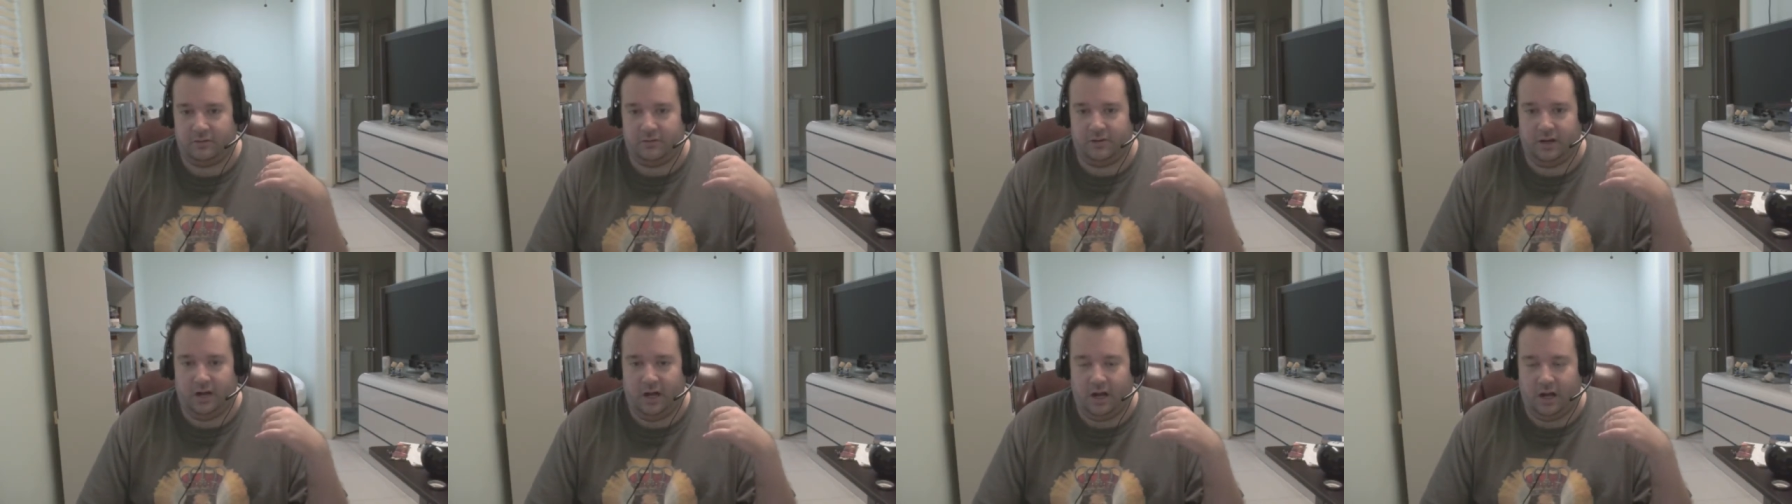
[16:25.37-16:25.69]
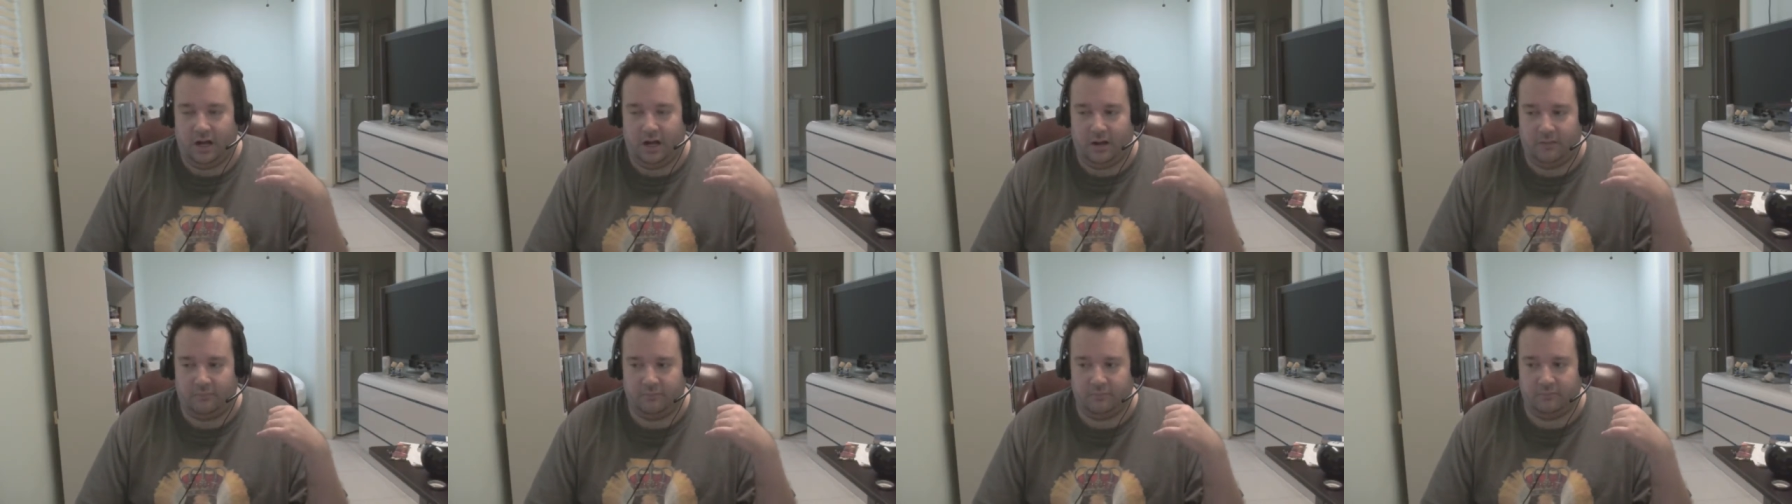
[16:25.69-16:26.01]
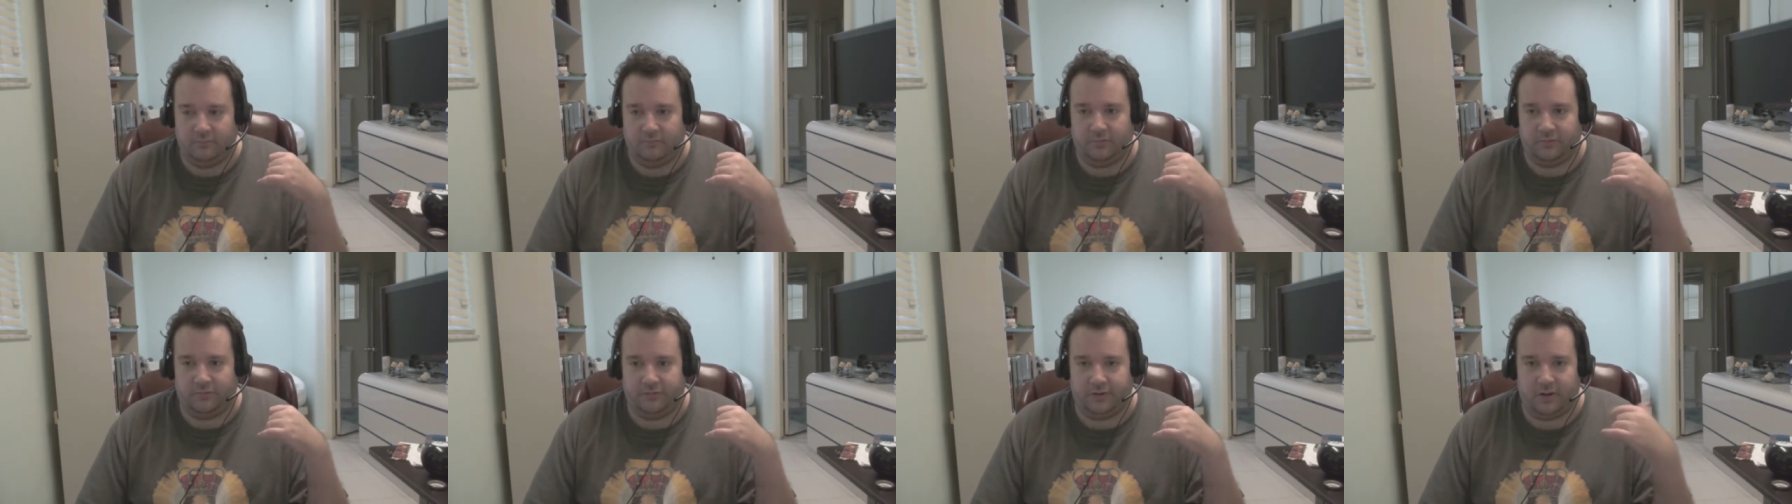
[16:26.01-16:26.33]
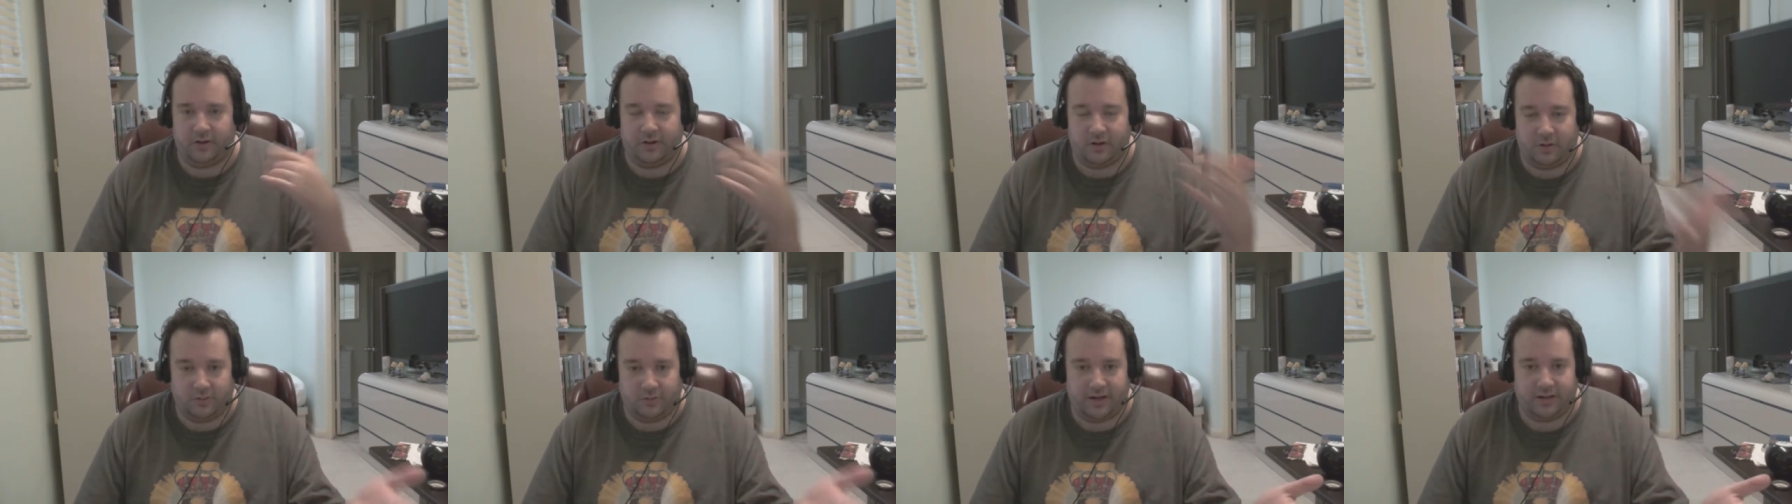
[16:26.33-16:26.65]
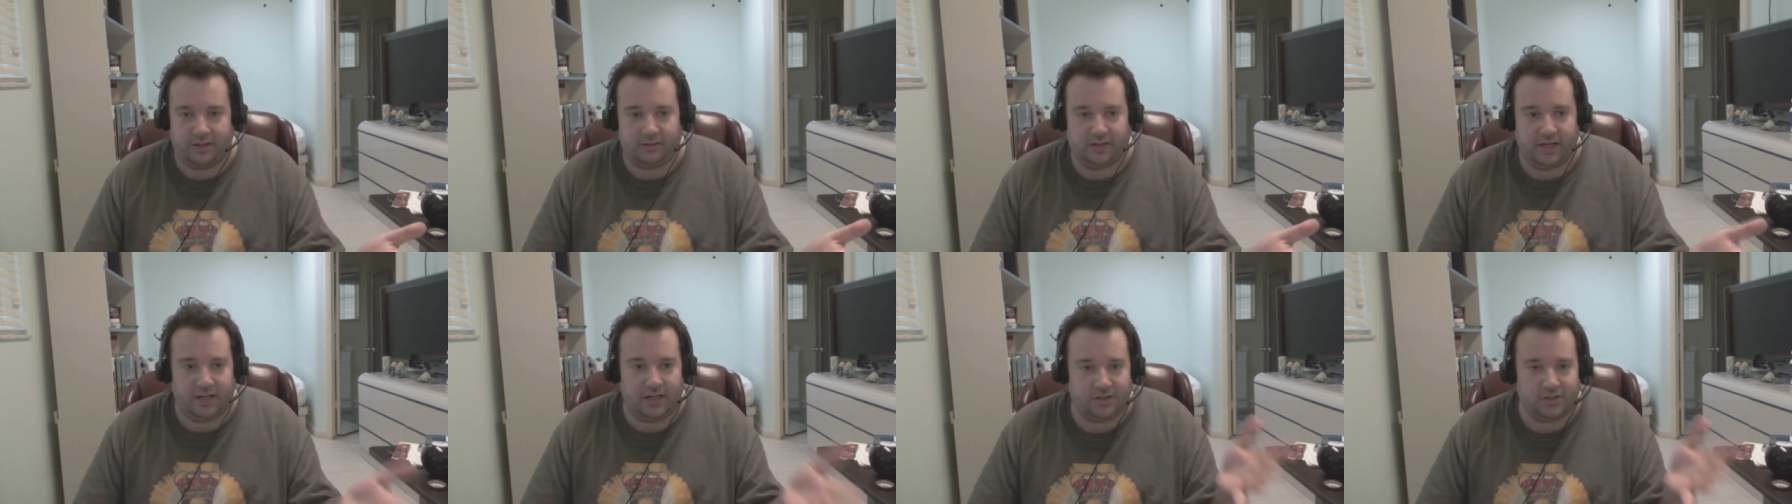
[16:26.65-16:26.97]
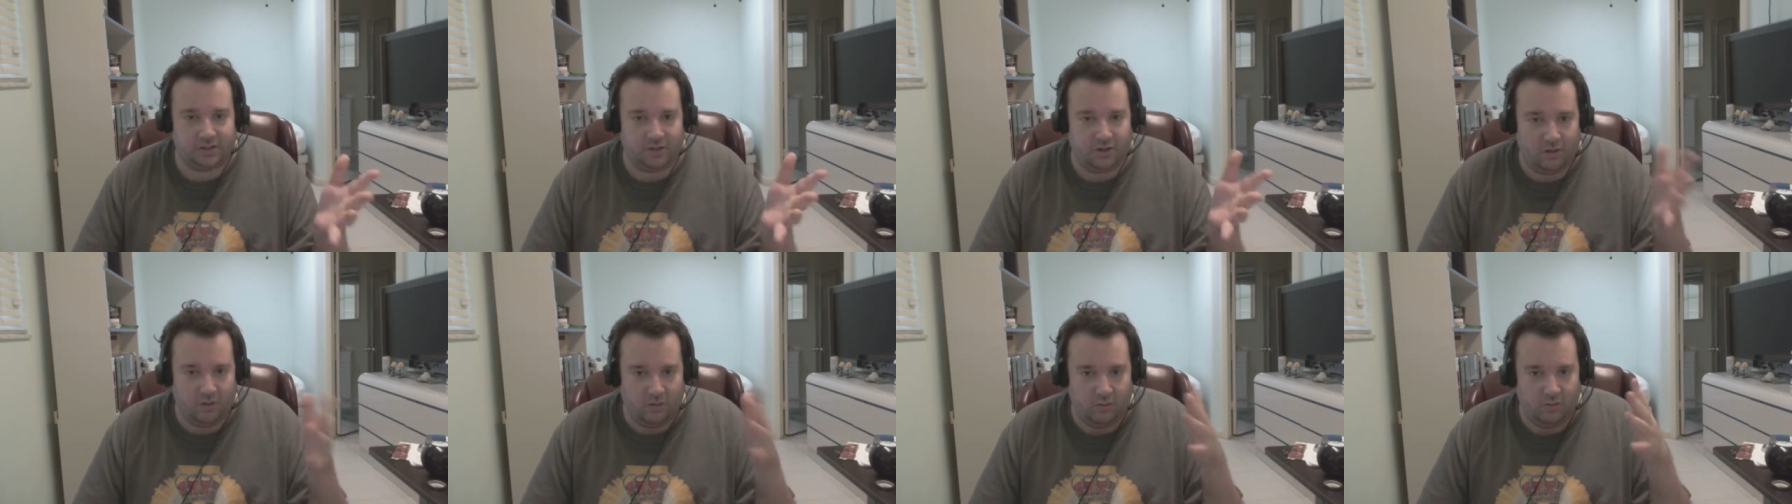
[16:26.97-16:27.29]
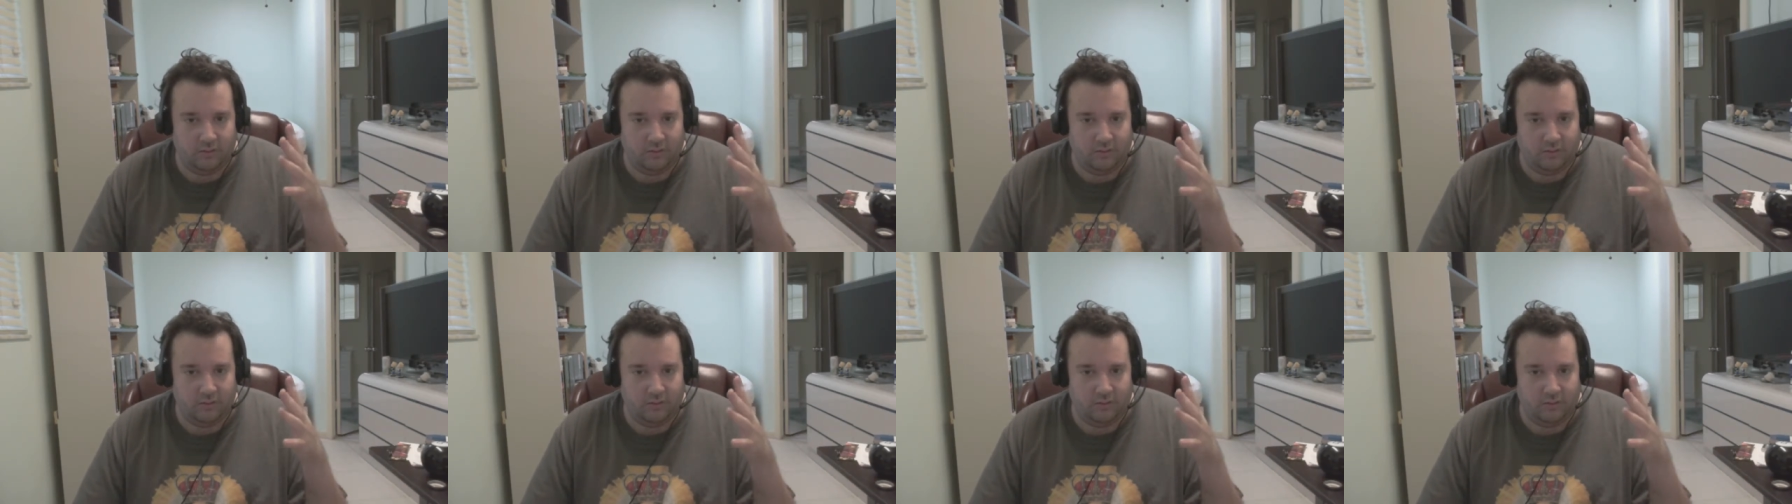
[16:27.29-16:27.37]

very greatly, so